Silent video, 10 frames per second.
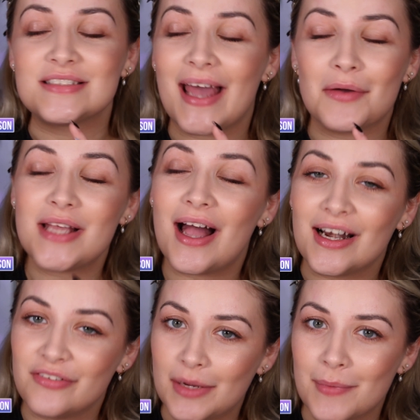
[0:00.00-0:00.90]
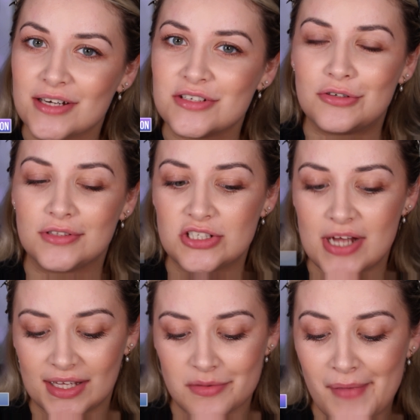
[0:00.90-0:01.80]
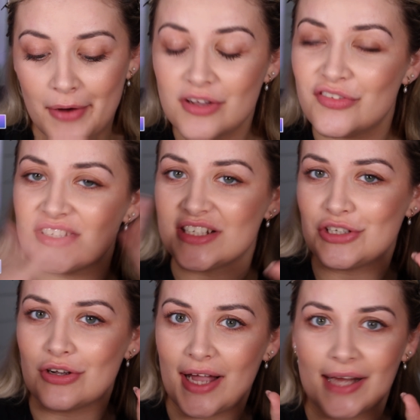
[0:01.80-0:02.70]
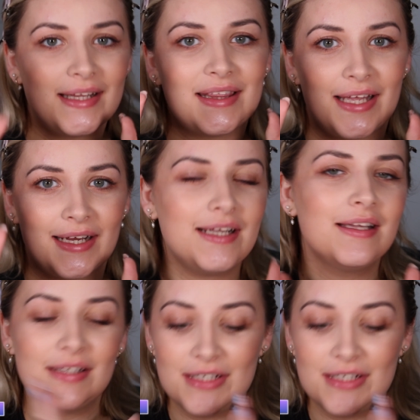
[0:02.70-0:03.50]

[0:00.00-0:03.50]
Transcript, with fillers: So yeah, I would highly recommend going and checking them out if this is your kind of thing.